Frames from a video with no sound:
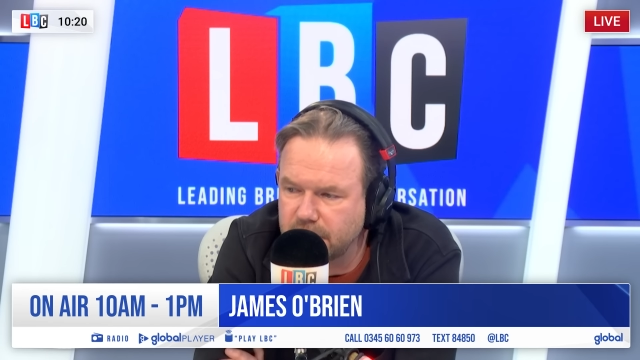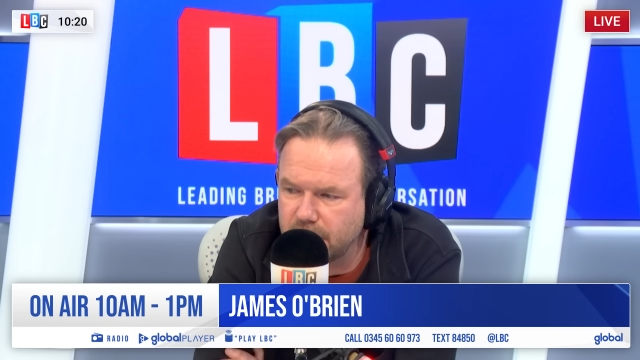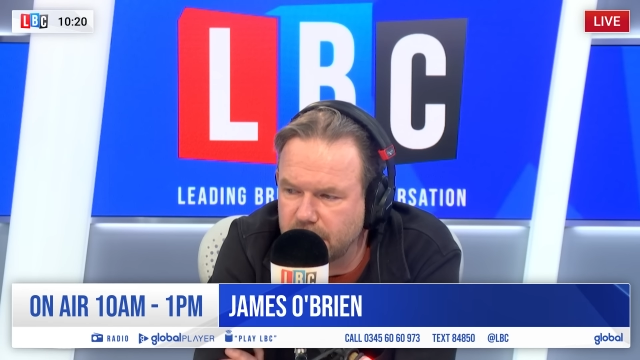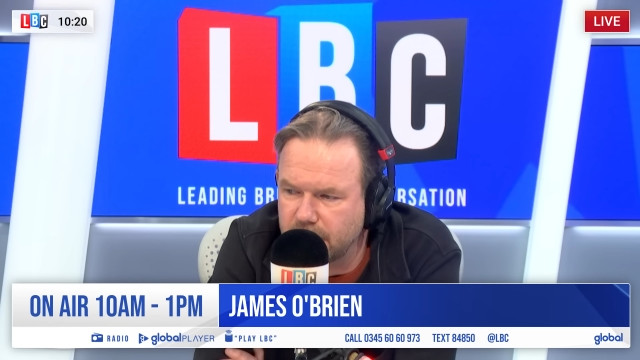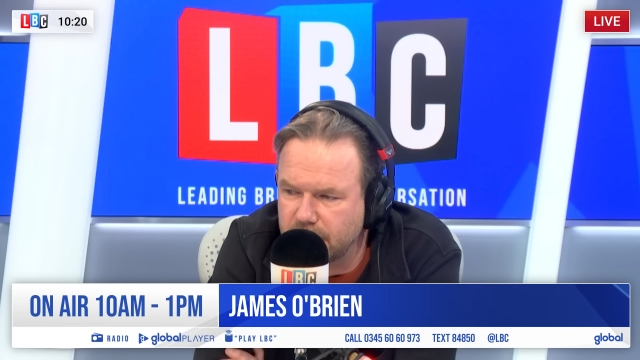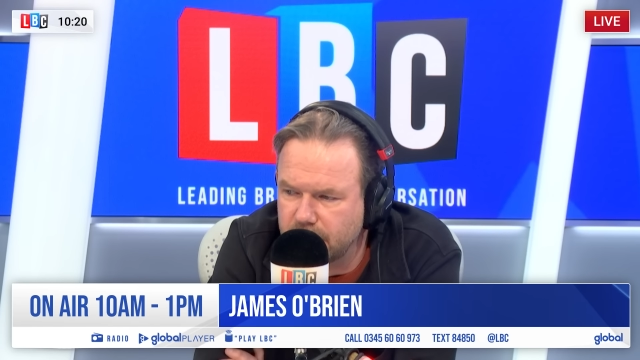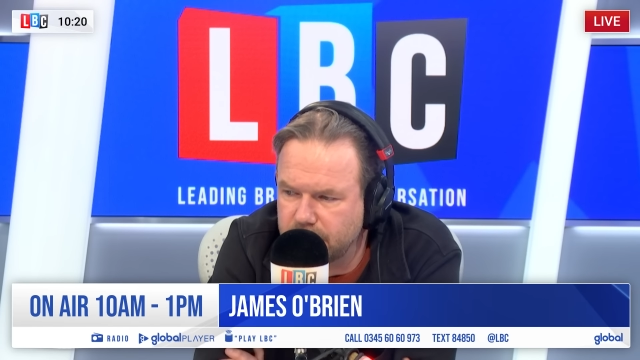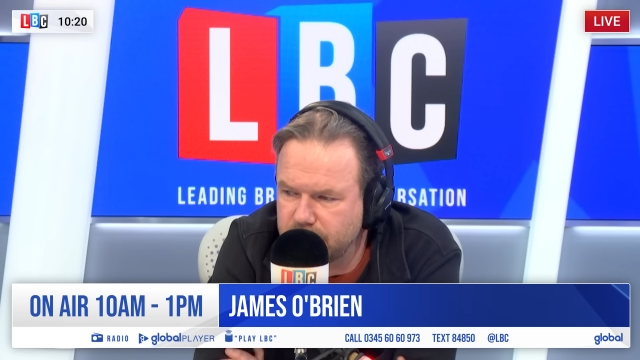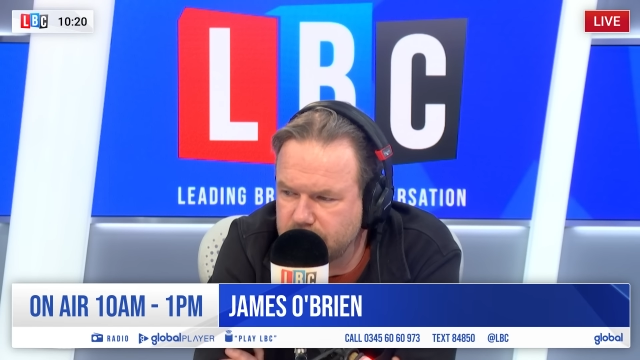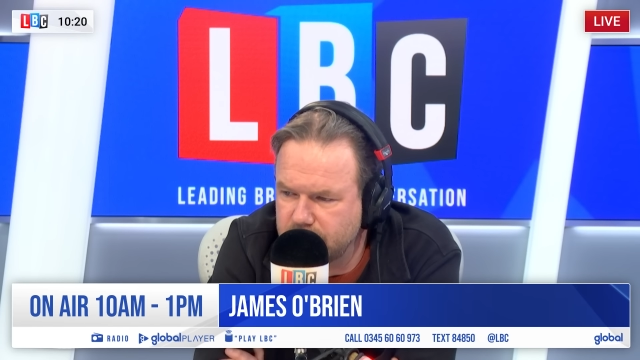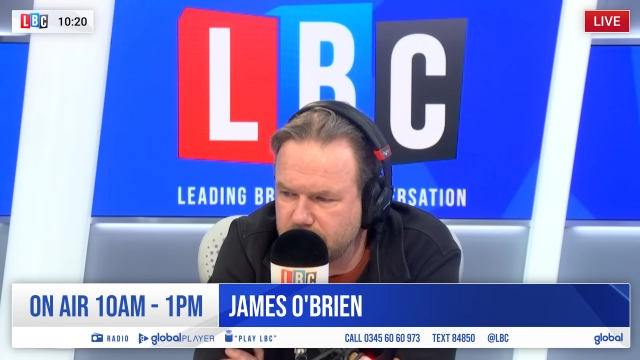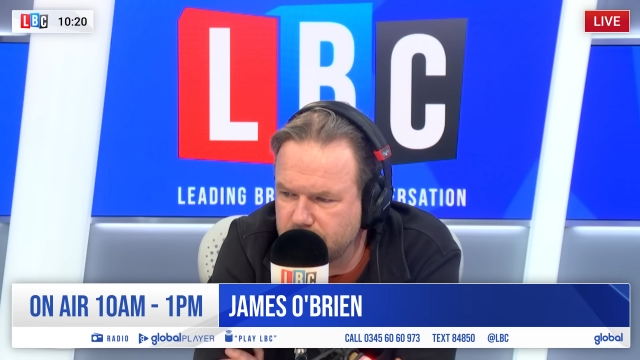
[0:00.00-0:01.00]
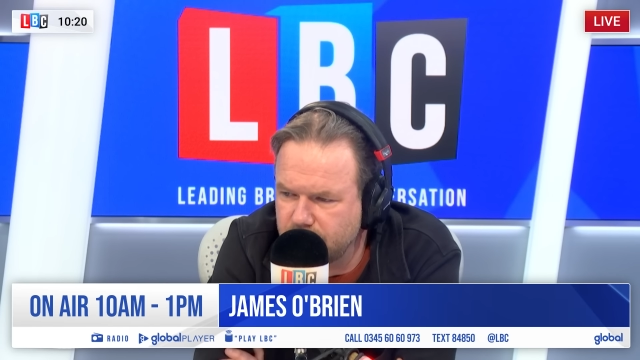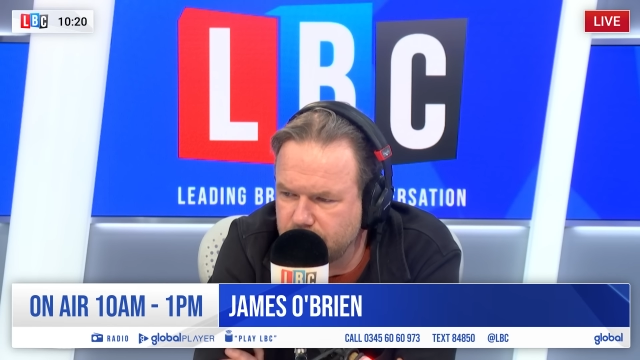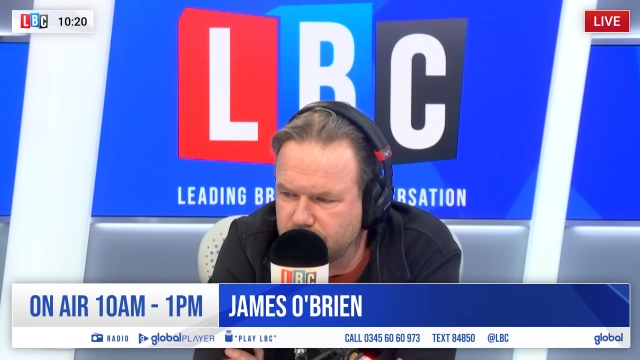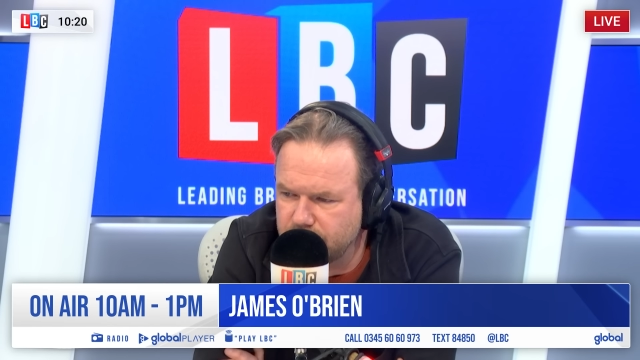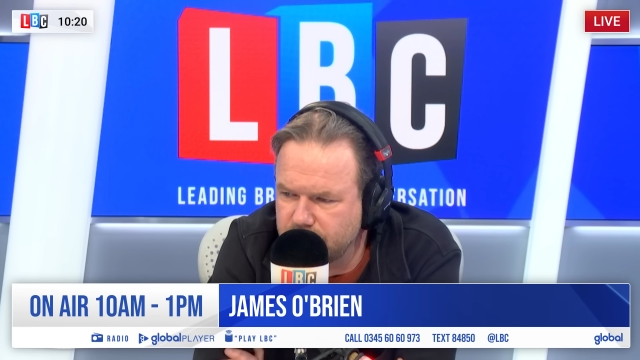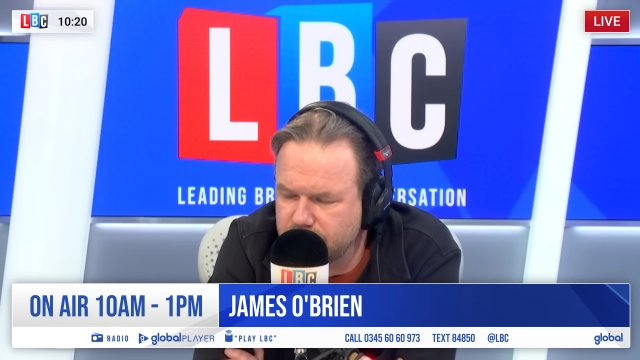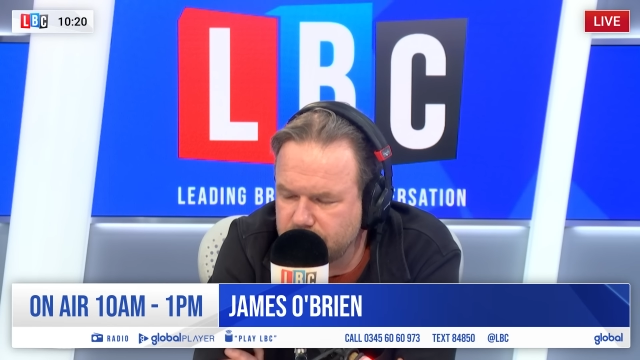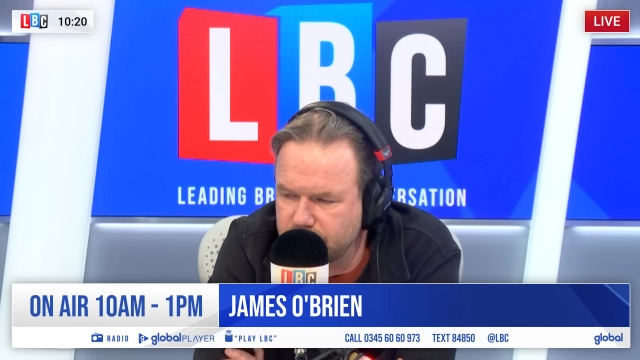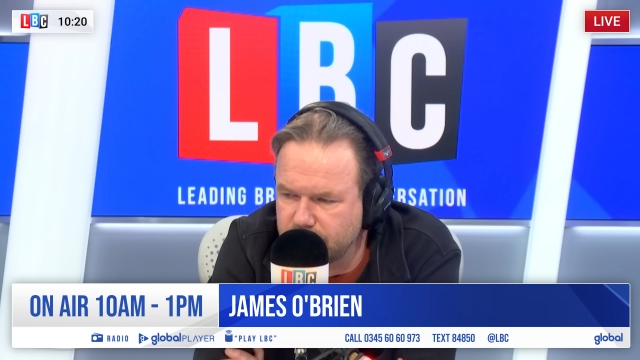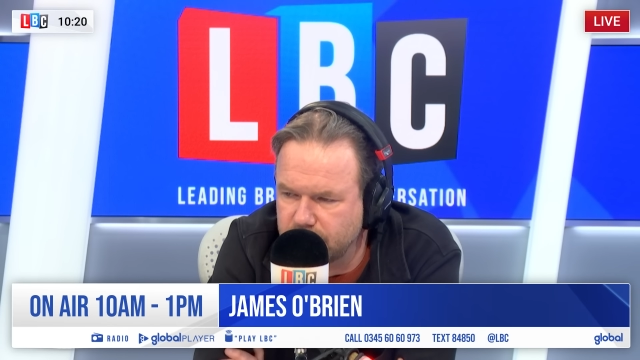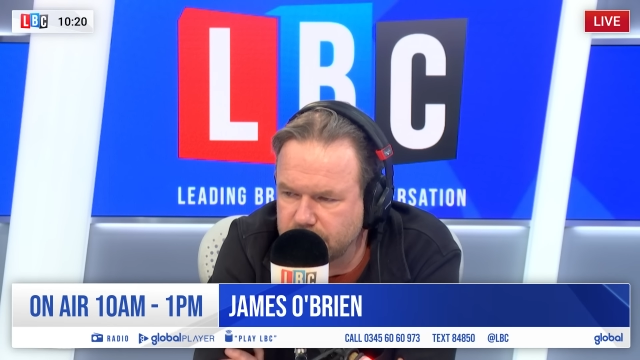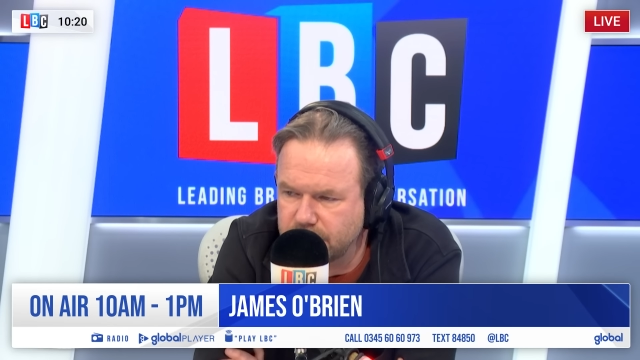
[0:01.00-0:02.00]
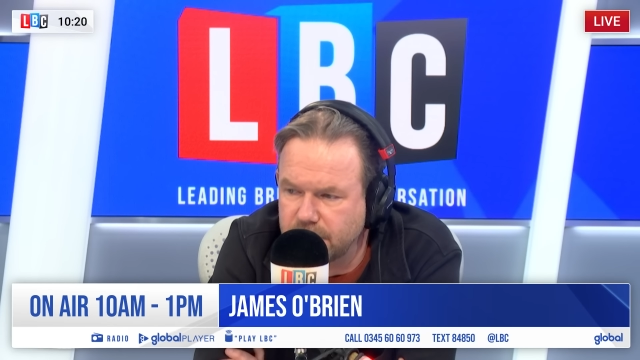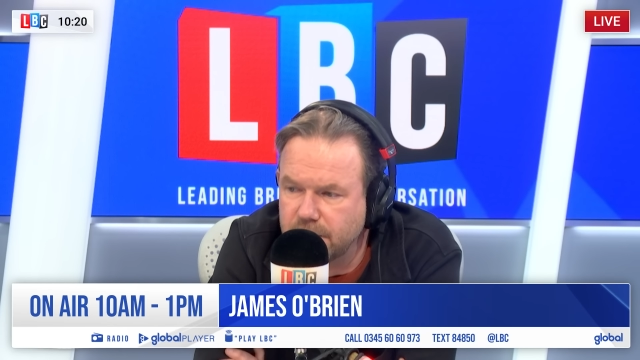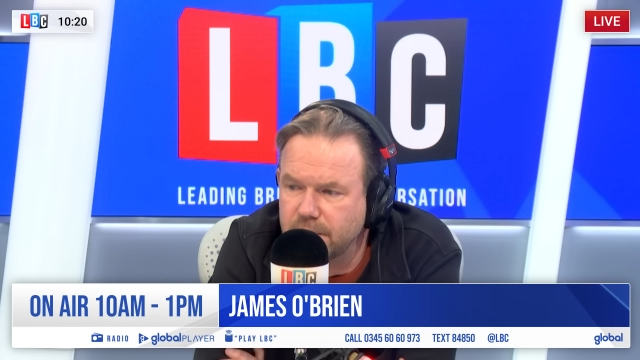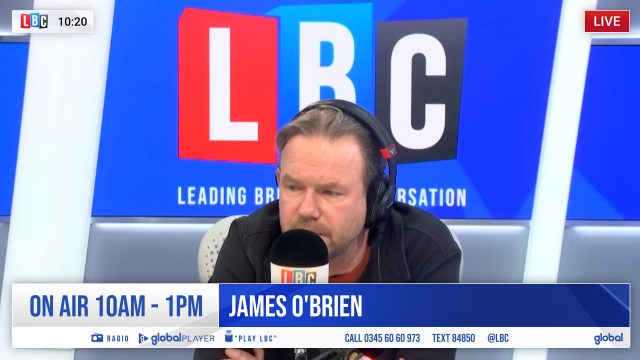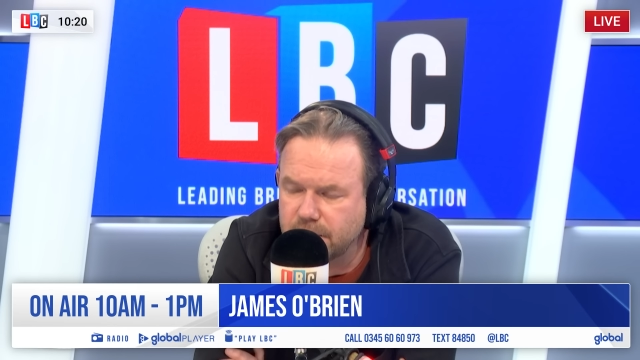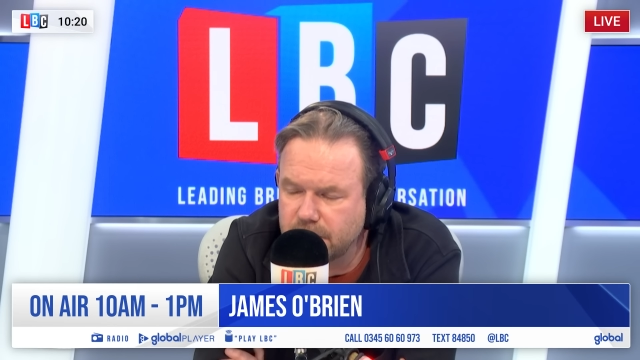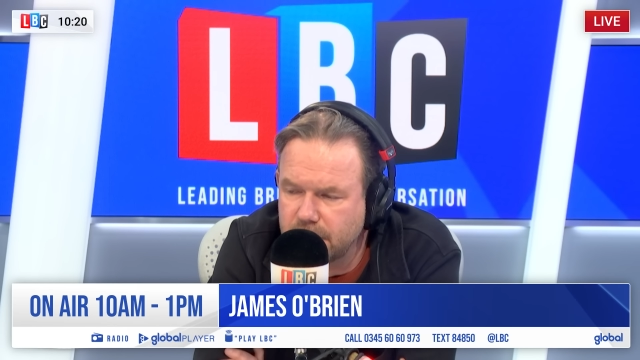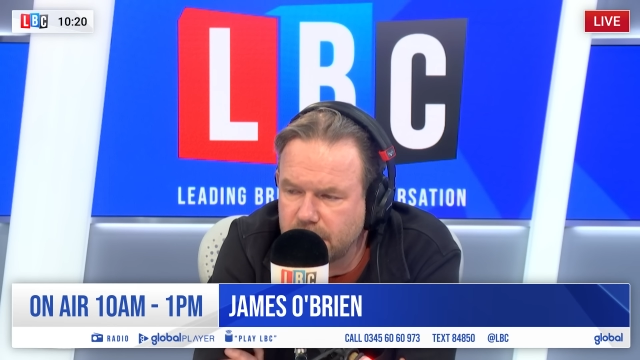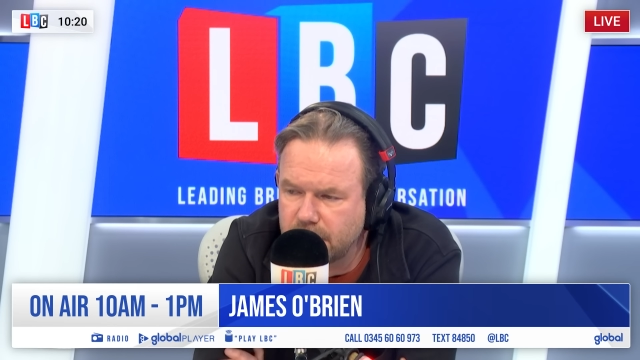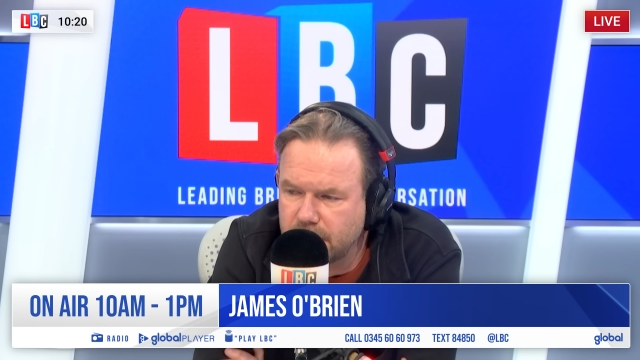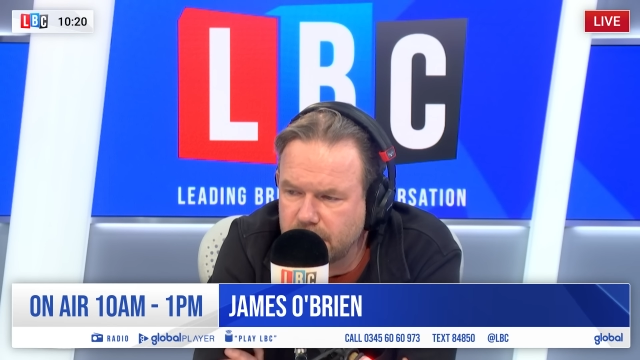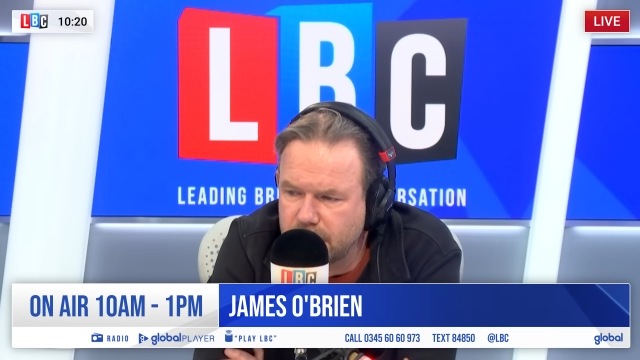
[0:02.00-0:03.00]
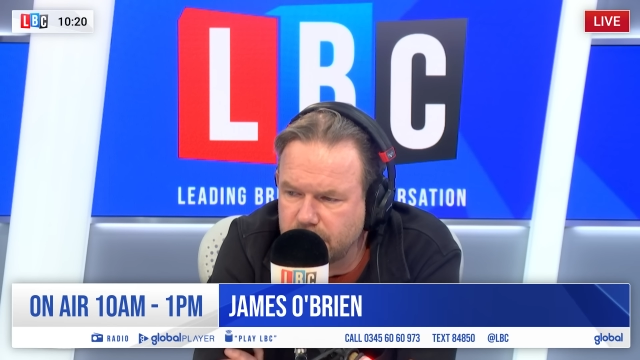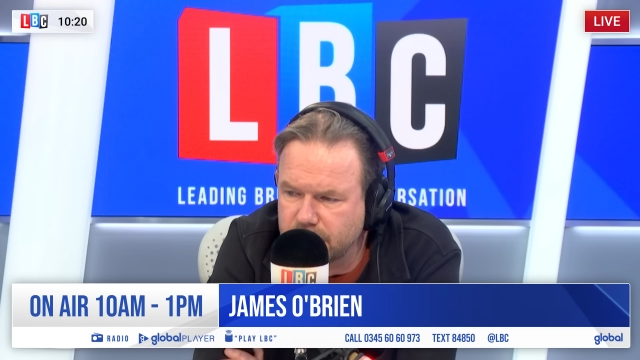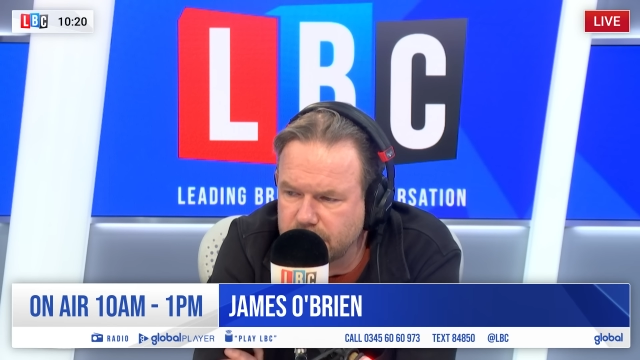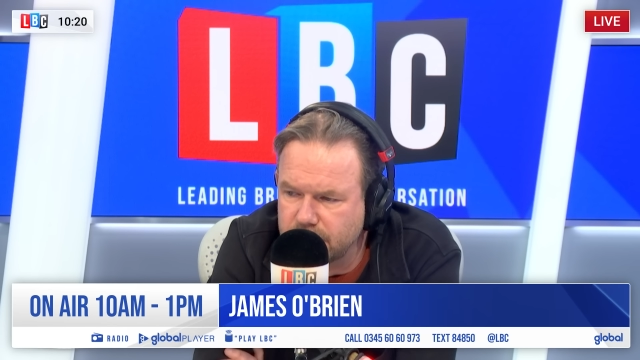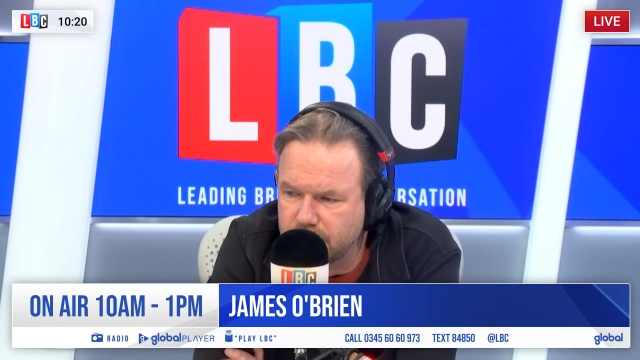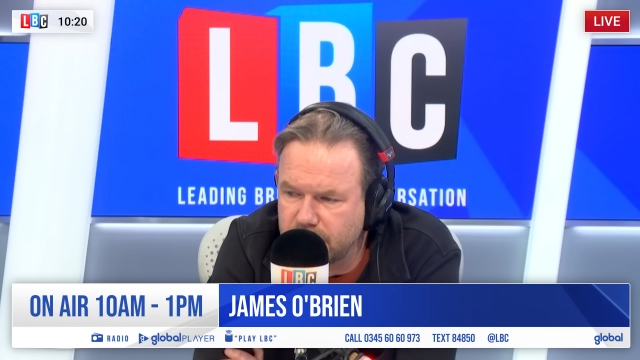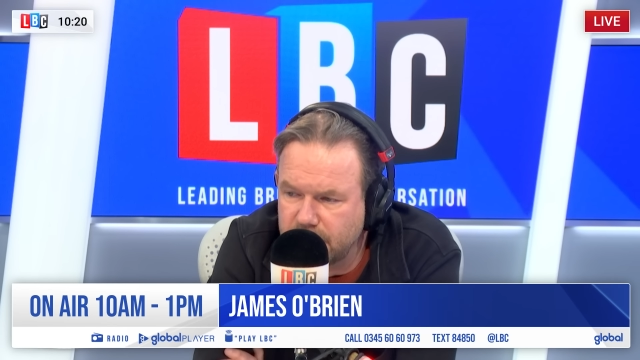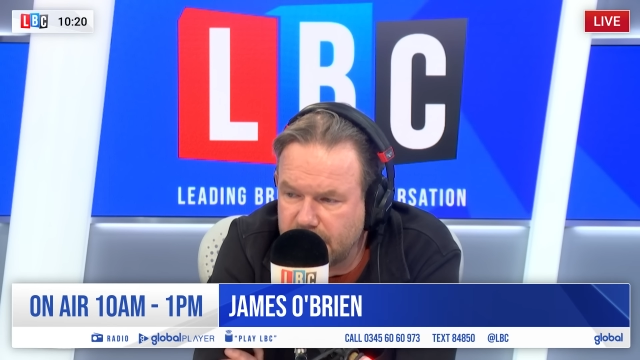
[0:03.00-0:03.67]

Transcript: and, and I appreciate it won't be worth much to you, possibly.